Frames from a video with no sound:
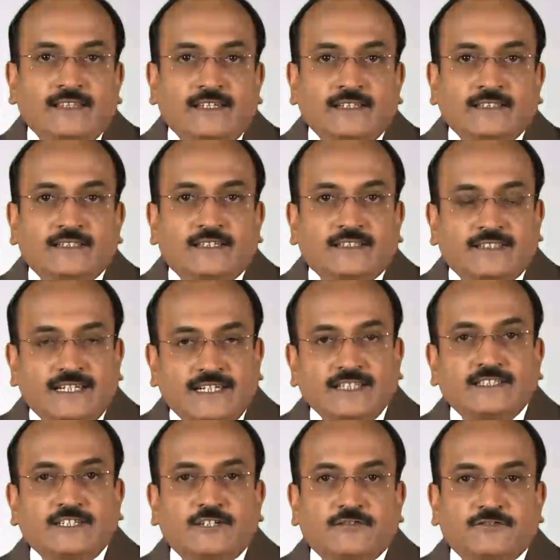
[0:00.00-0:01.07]
there is
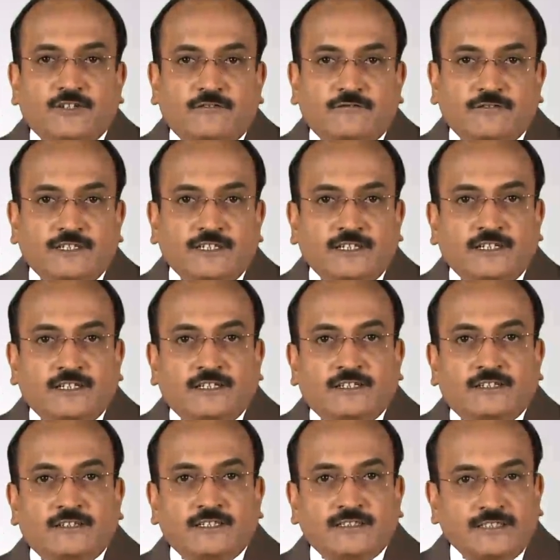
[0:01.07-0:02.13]
second set of software,
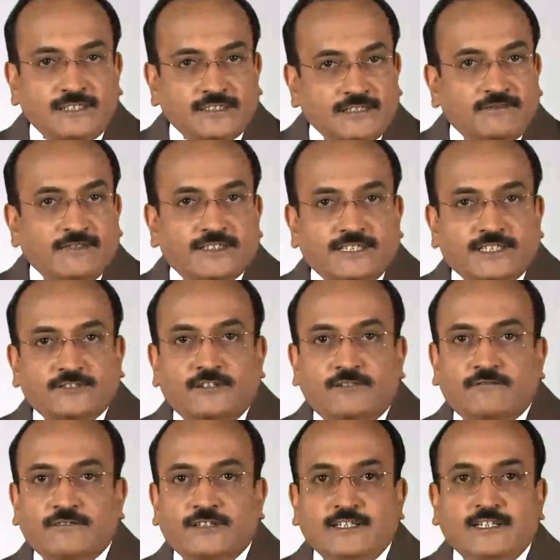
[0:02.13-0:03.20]
the citizen-facing
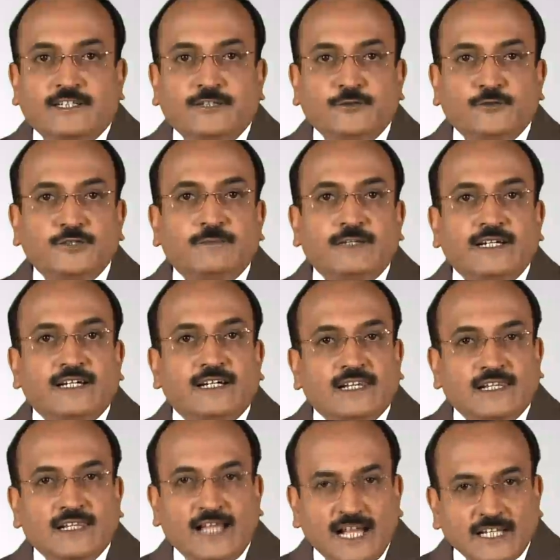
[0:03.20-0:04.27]
software, used by a
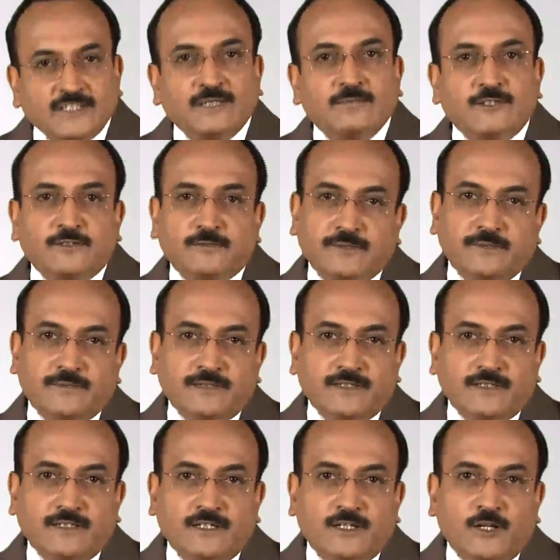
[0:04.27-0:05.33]
large number of people
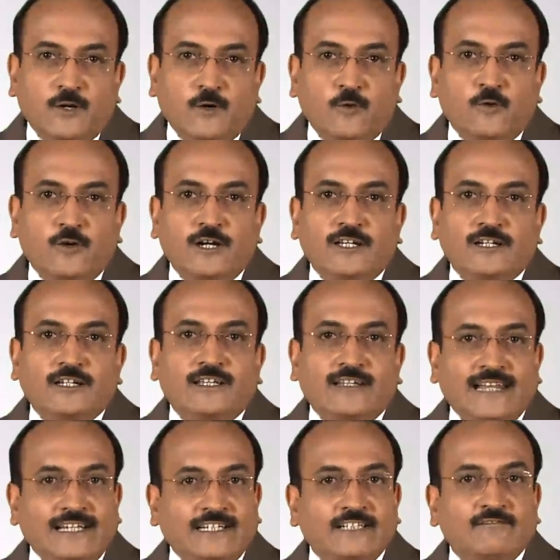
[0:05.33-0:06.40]
who are
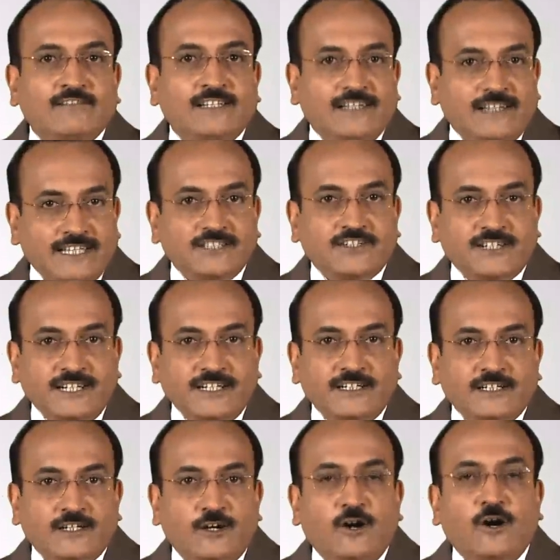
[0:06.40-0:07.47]
relatively less trained
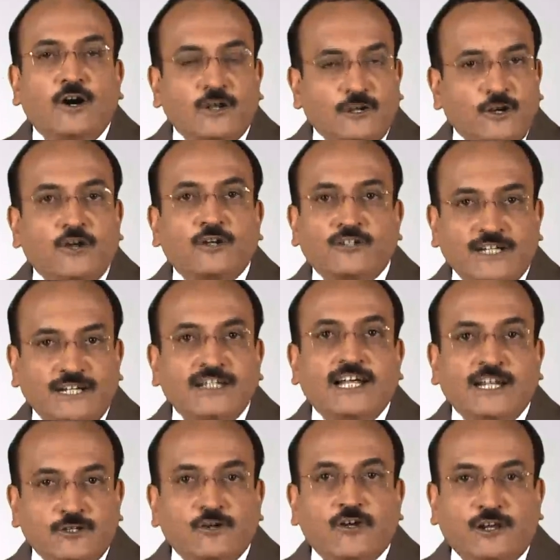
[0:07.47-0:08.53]
or not trained
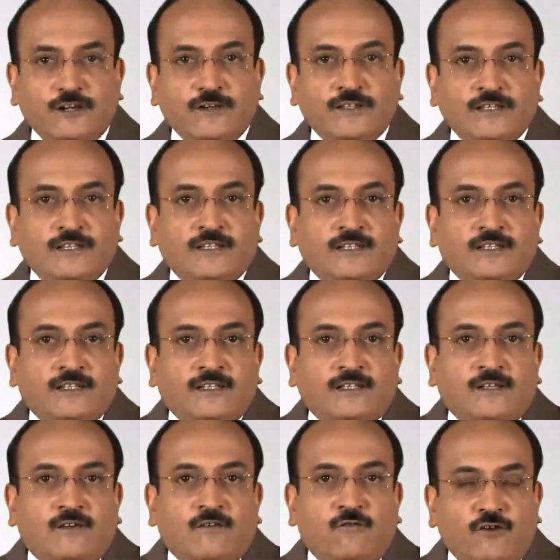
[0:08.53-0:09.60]
at all.
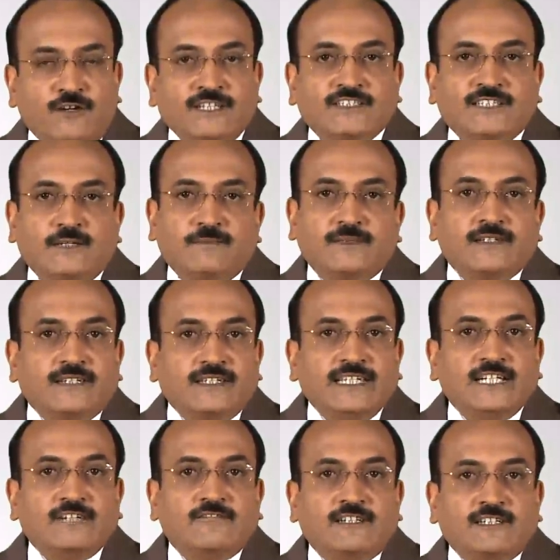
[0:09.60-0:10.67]
For example,
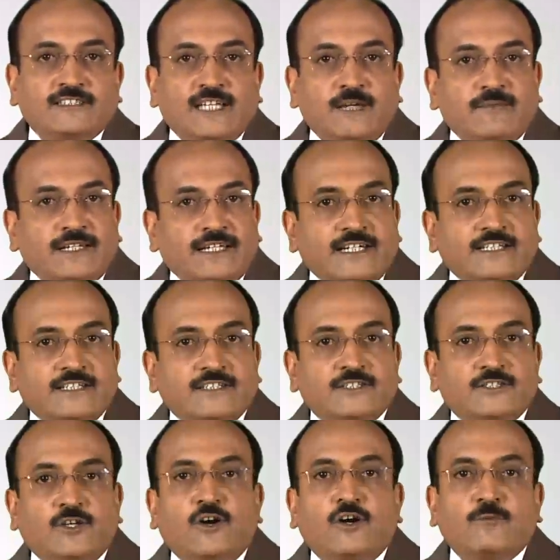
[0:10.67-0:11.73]
e-governance
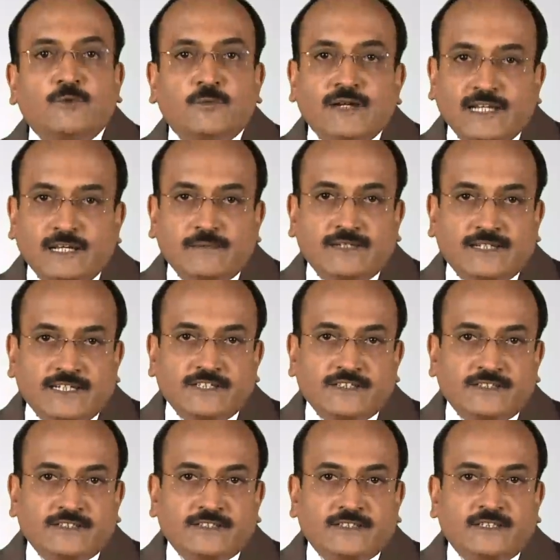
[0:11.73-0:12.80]
applications or mobile
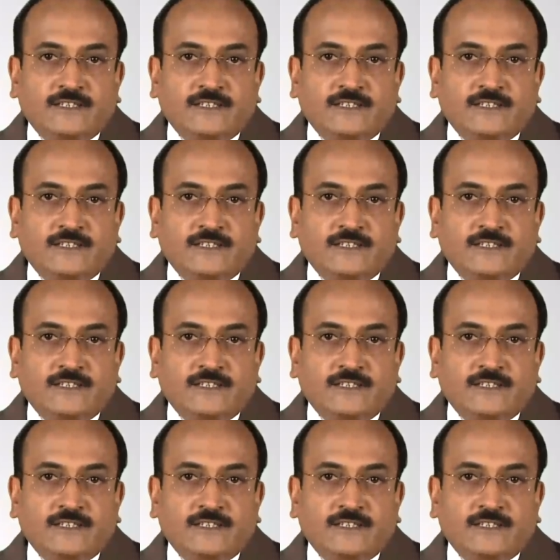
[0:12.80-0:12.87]
applications.